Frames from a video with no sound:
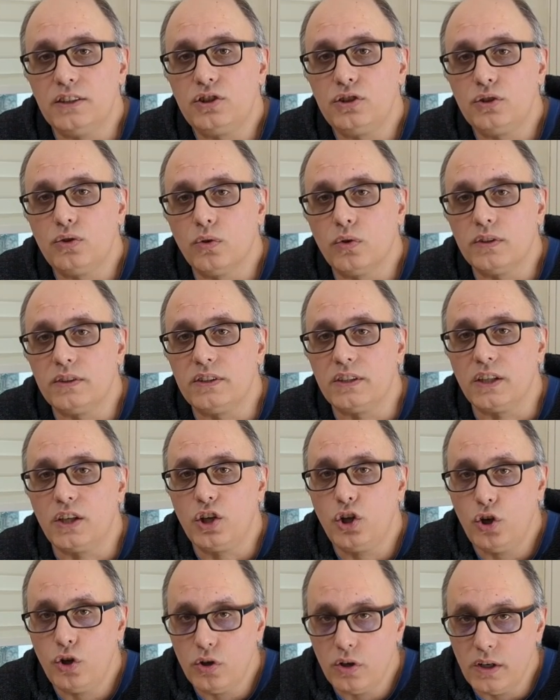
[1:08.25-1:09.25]
is stored
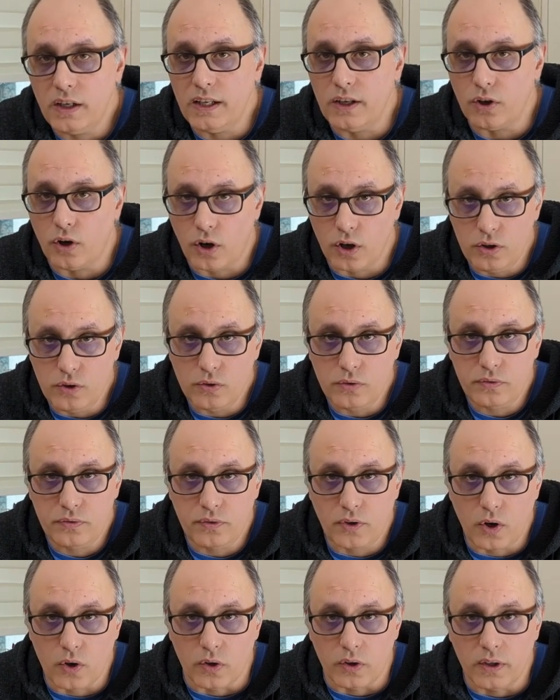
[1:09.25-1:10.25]
securely on your
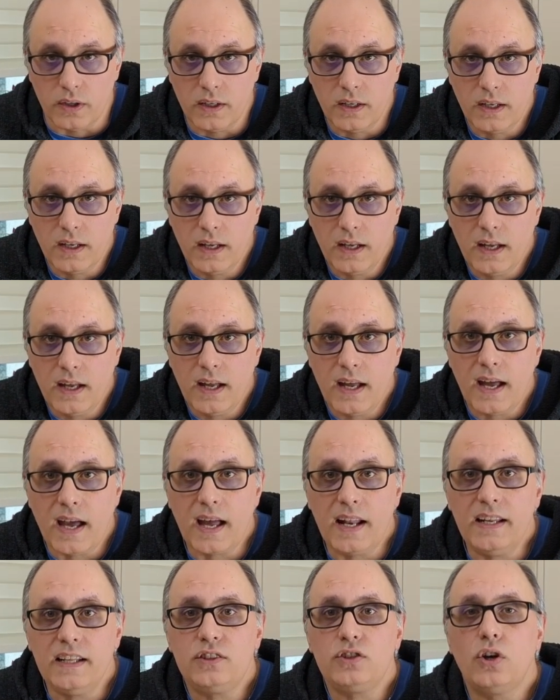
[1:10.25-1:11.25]
phone,
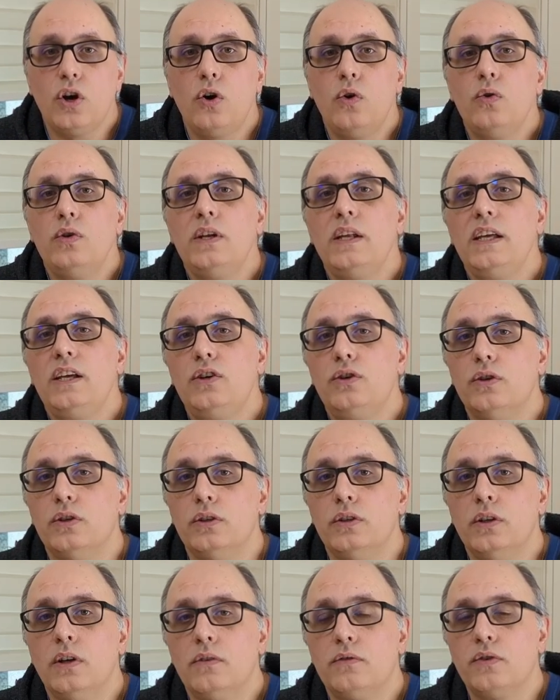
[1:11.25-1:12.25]
and it's only
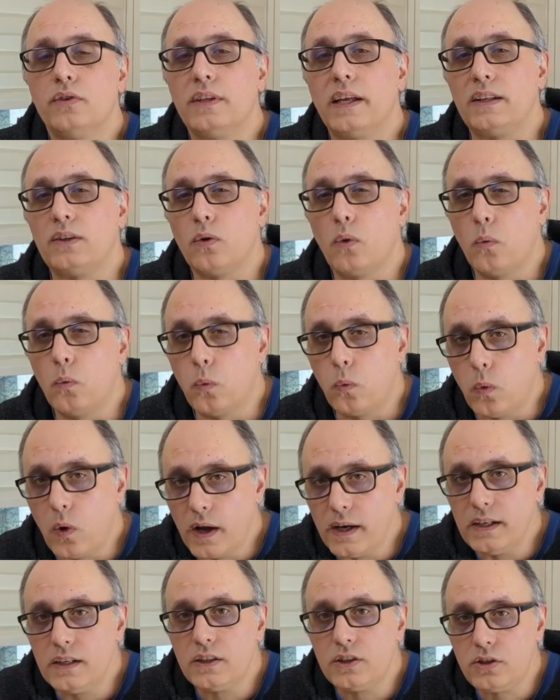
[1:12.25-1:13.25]
good for that
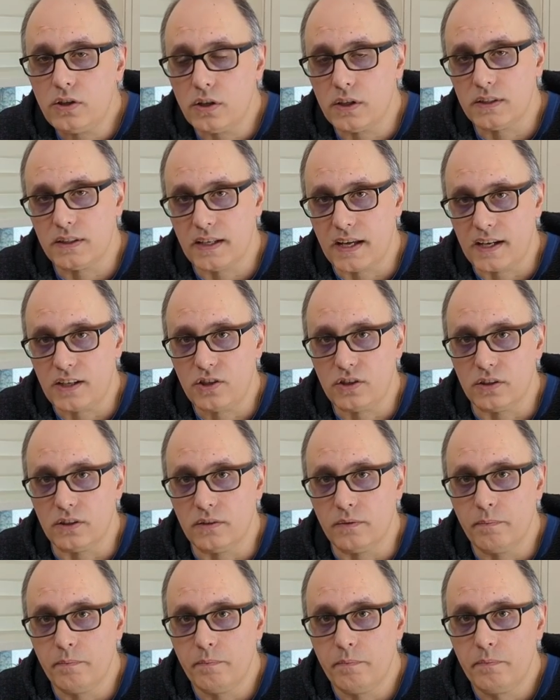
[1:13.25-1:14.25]
one transaction.
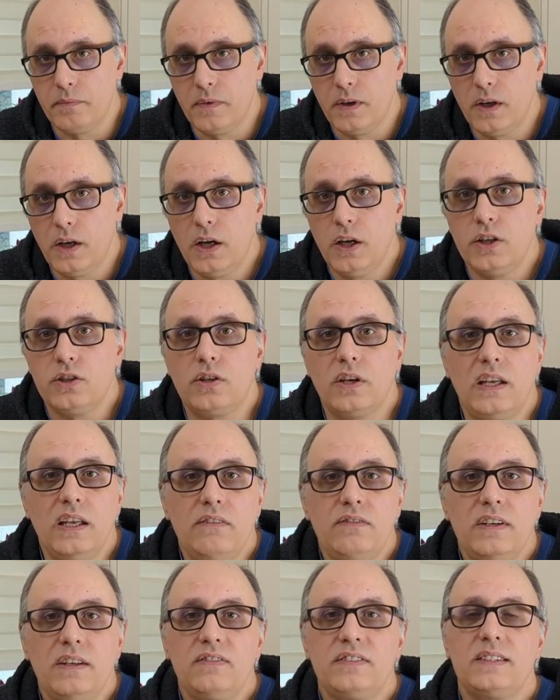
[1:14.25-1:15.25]
So
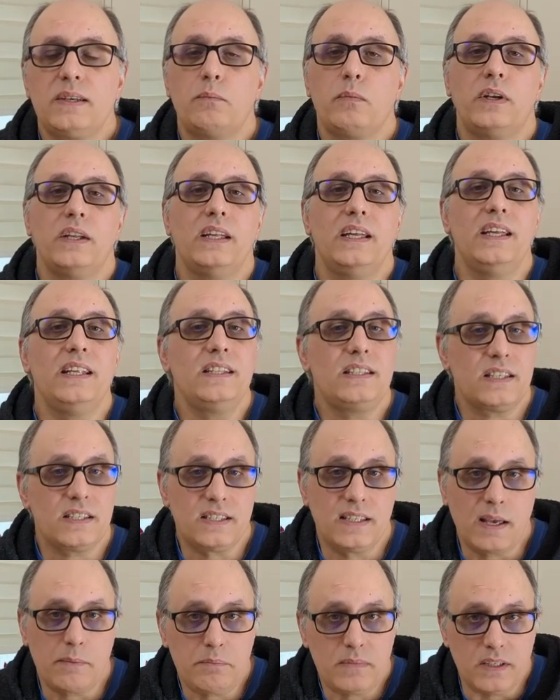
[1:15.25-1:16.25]
even if someone
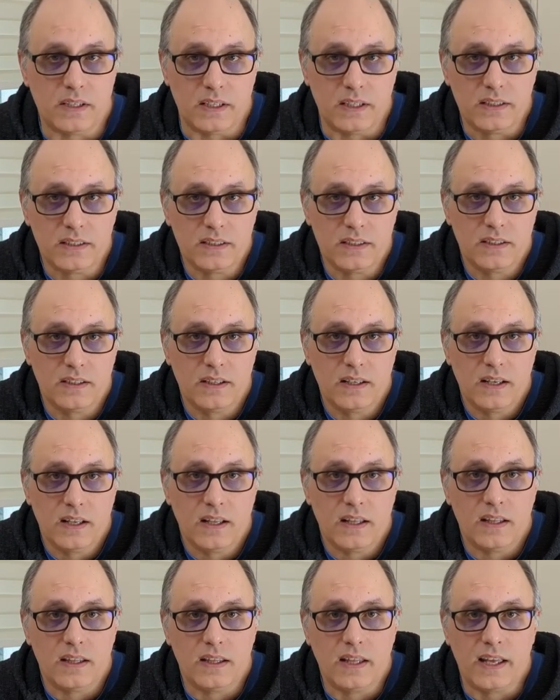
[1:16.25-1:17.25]
intercepted it,
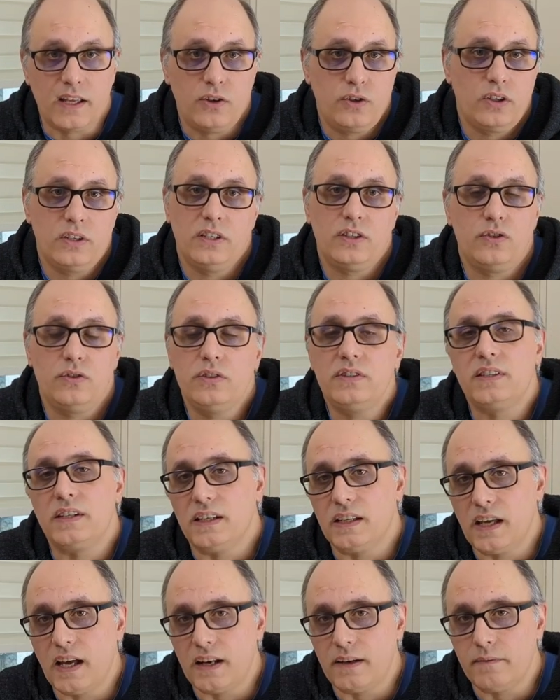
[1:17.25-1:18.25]
they couldn't use
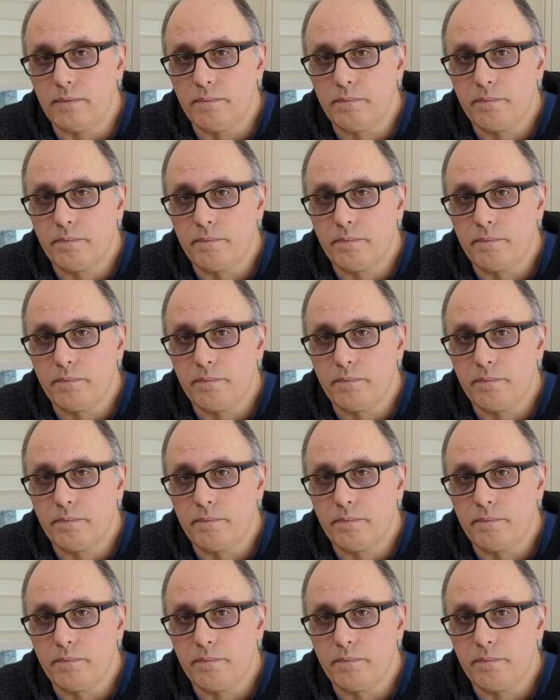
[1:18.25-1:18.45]
it again.